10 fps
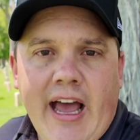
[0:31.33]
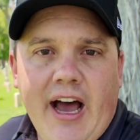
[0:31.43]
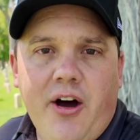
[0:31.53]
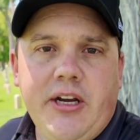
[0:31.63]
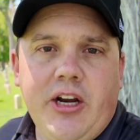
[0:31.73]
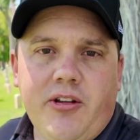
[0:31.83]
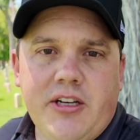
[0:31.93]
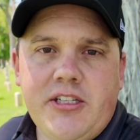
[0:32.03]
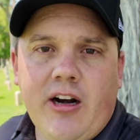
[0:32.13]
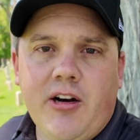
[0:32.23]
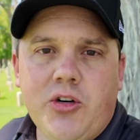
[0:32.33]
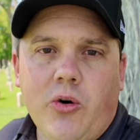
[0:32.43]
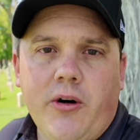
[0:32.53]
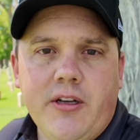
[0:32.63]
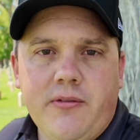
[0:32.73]
out here in the
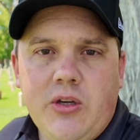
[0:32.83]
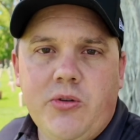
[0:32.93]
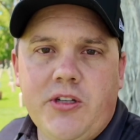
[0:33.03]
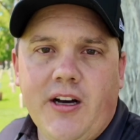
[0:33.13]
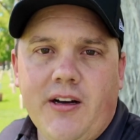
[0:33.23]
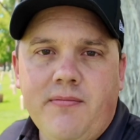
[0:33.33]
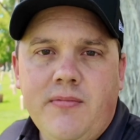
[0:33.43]
territory of Utah.